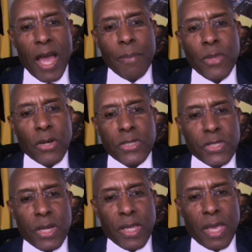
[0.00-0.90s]
I'm now
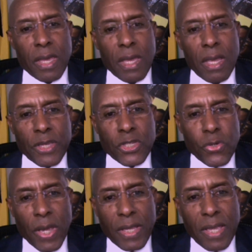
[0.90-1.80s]
studying the
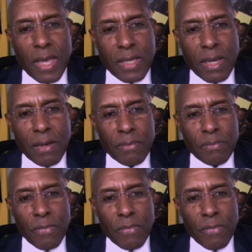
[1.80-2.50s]
trade data